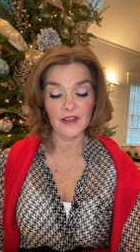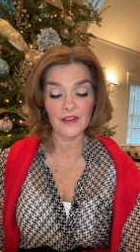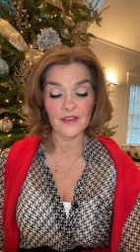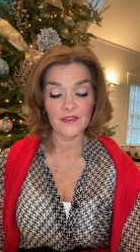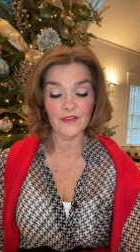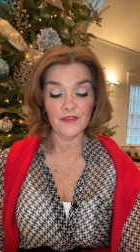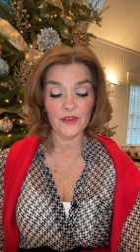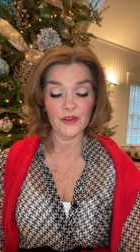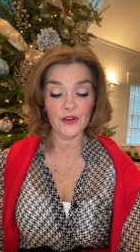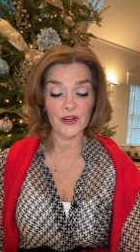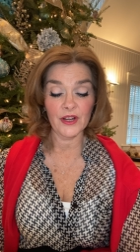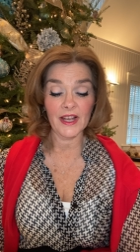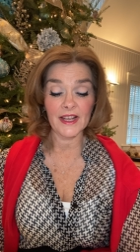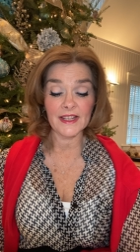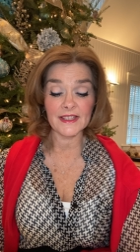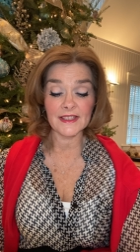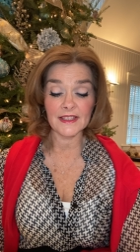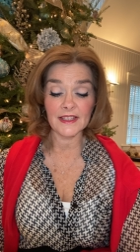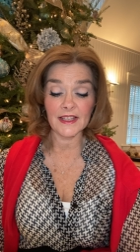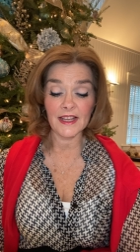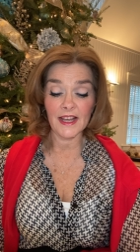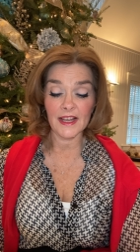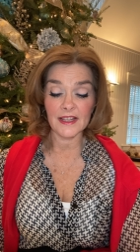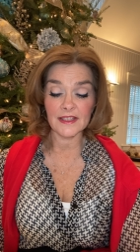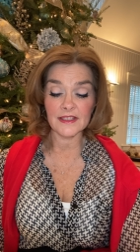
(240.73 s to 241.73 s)
For as
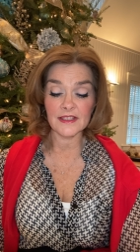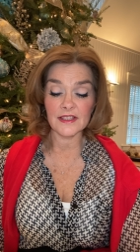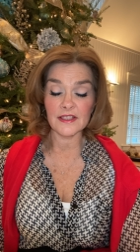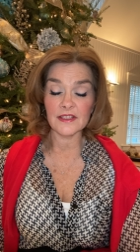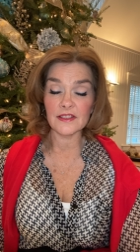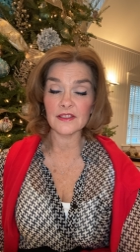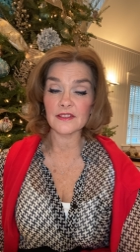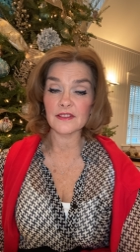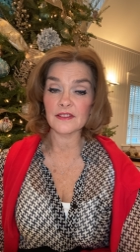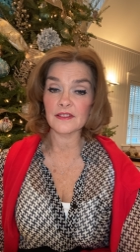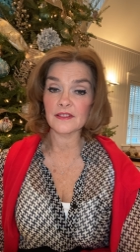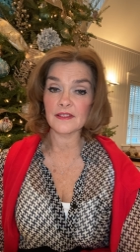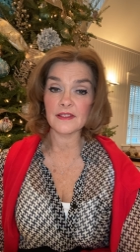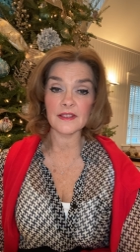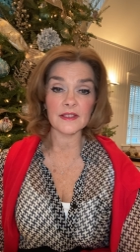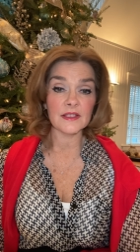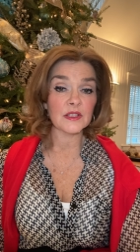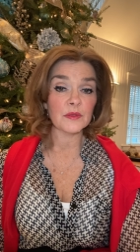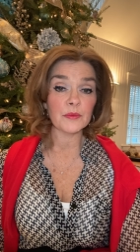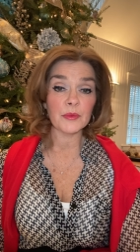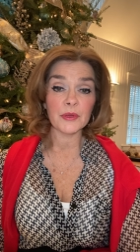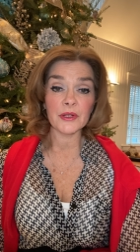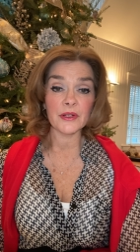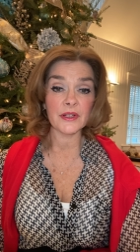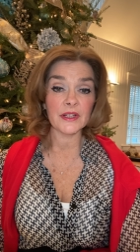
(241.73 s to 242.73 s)
yet the
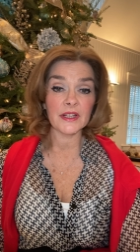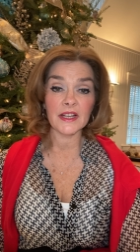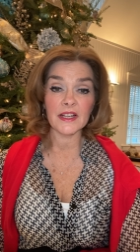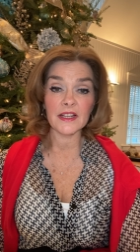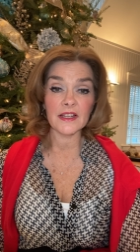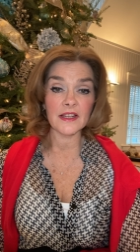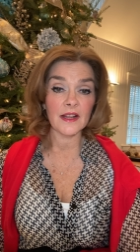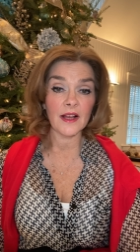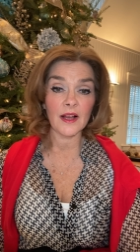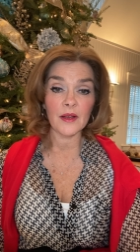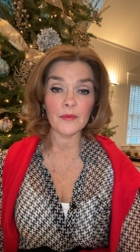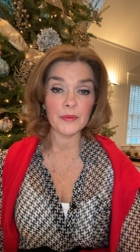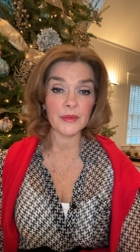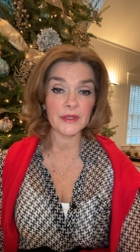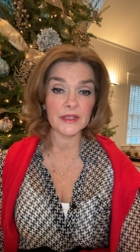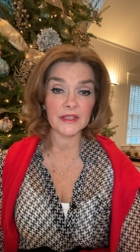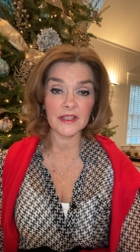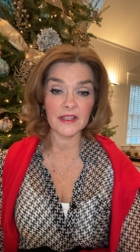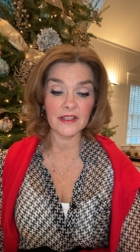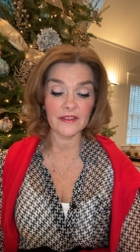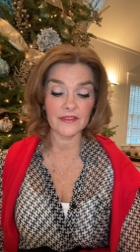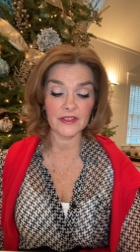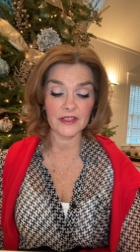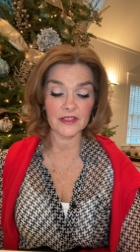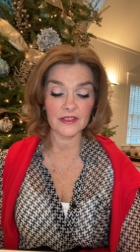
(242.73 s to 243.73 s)
Spirit had not been
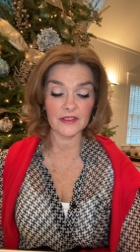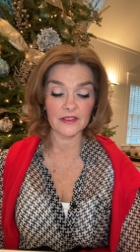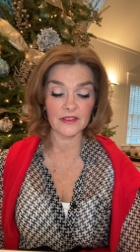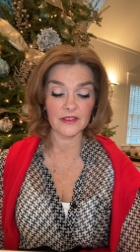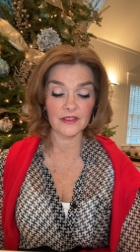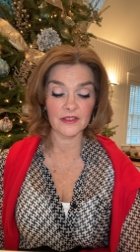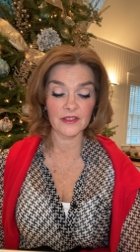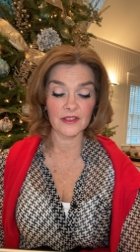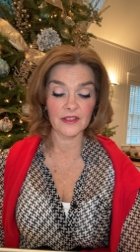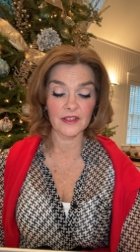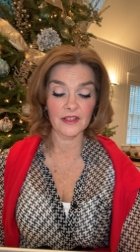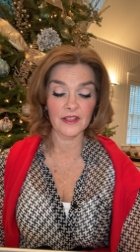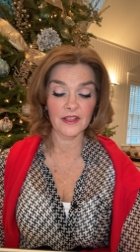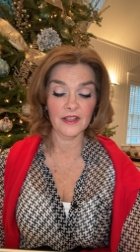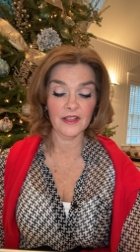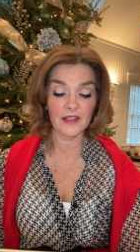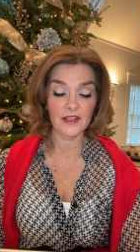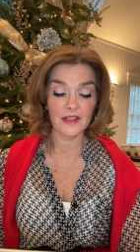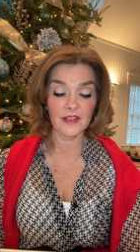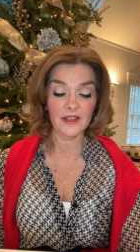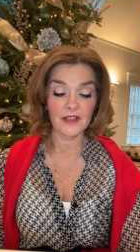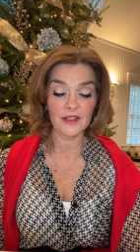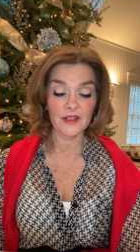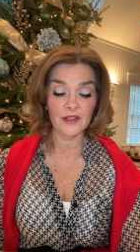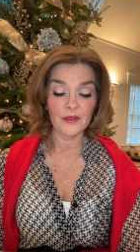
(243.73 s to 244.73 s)
given,
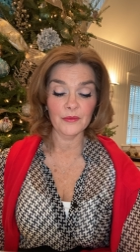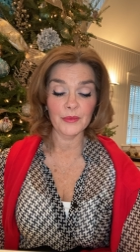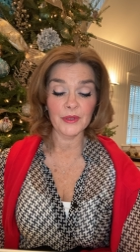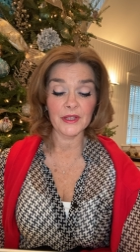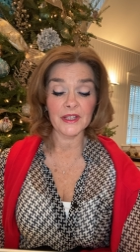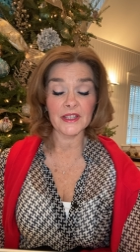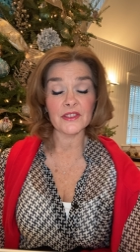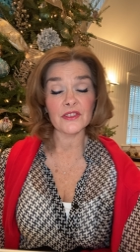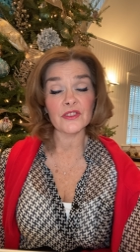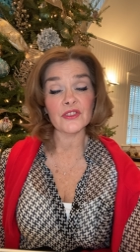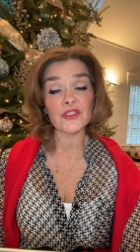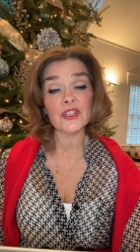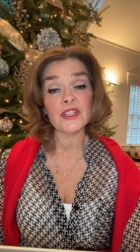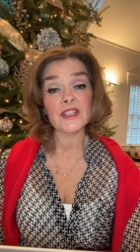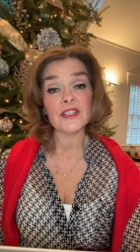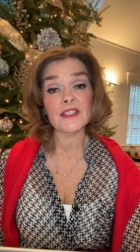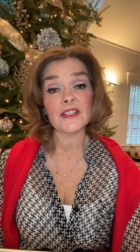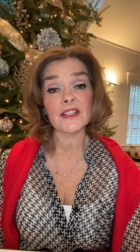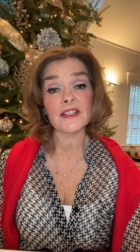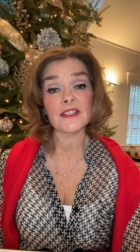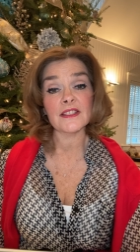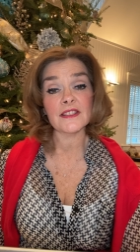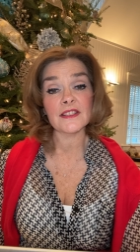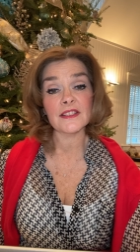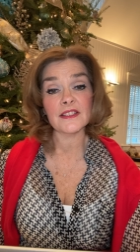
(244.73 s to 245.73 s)
because
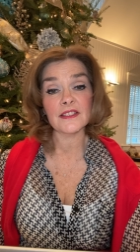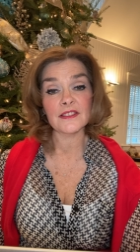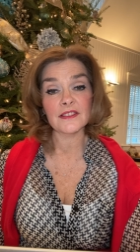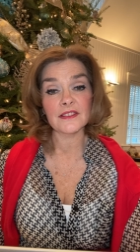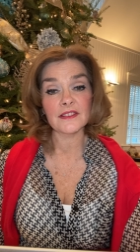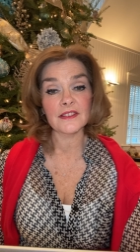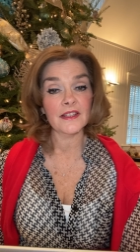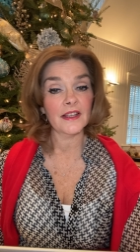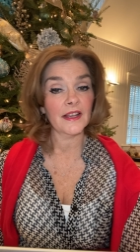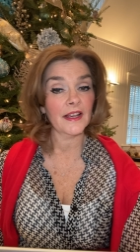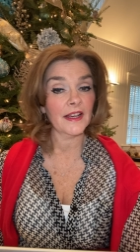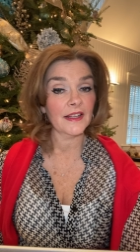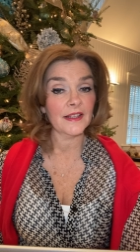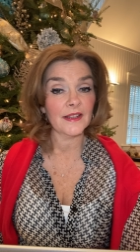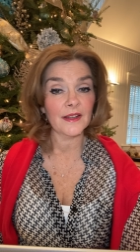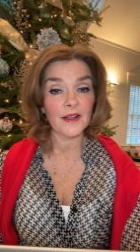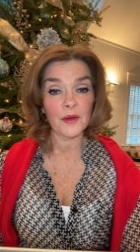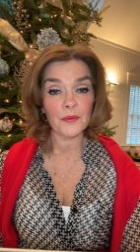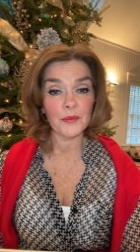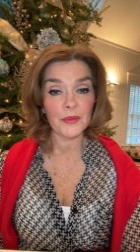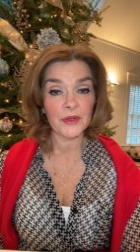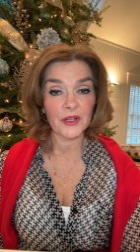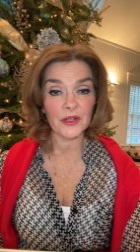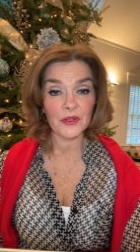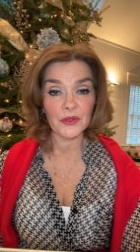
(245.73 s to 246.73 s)
Jesus had
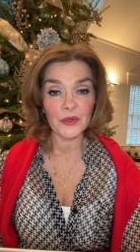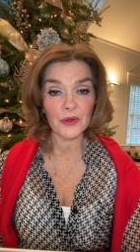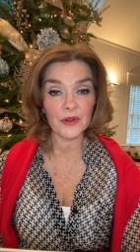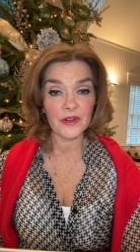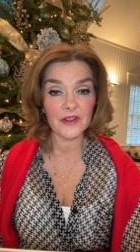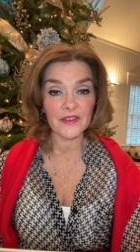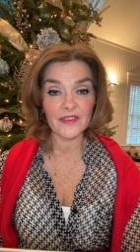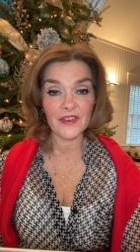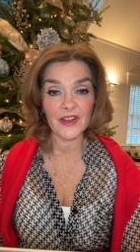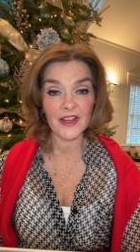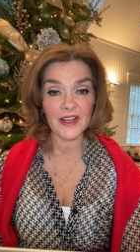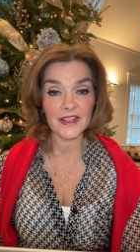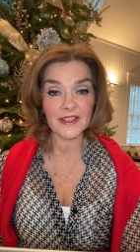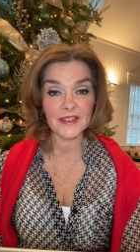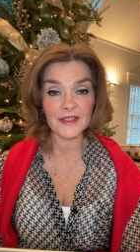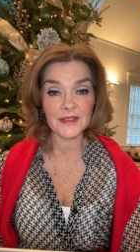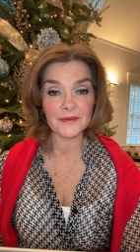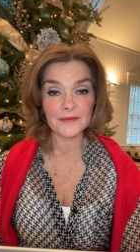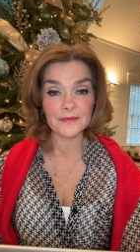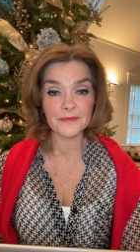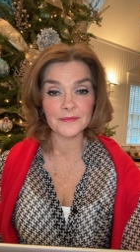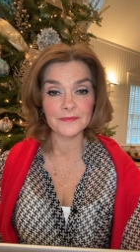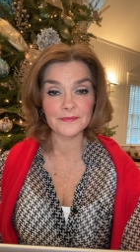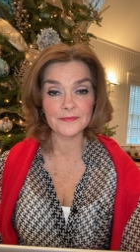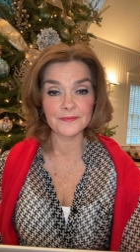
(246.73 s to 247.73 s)
not been glorified.
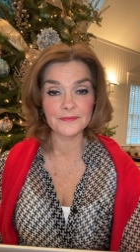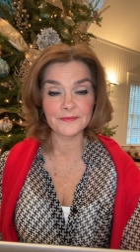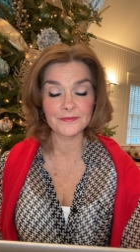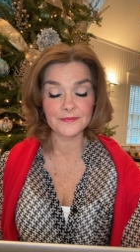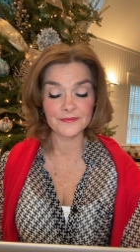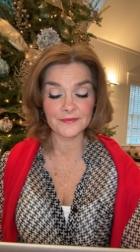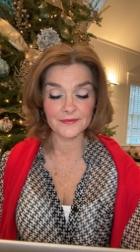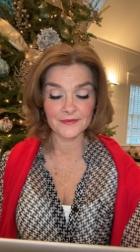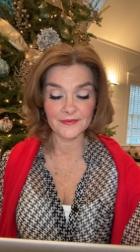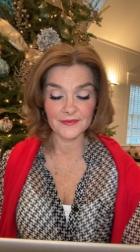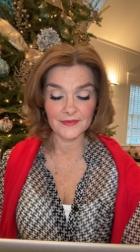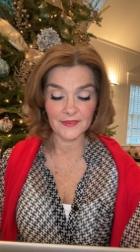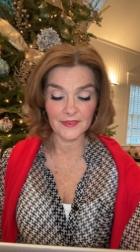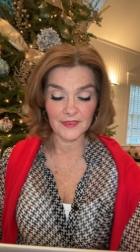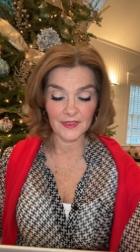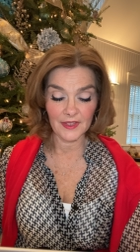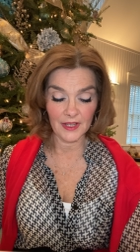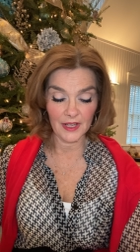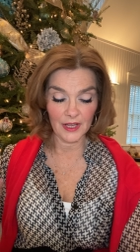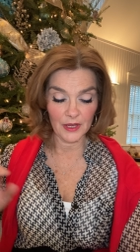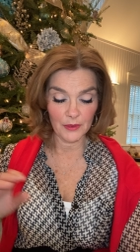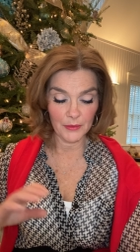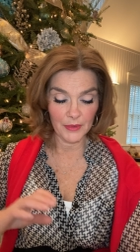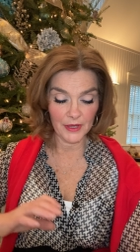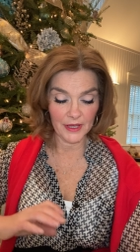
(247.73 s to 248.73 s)

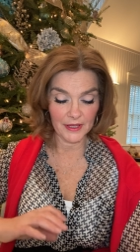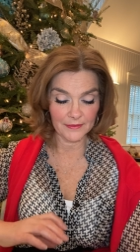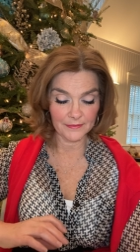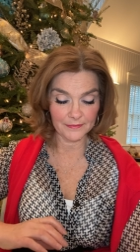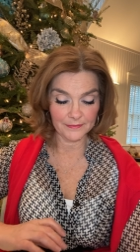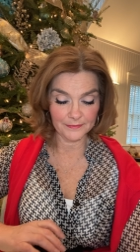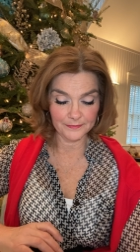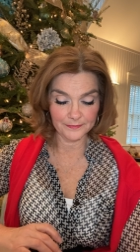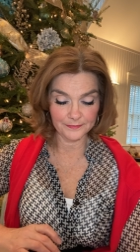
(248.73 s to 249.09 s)
Amen.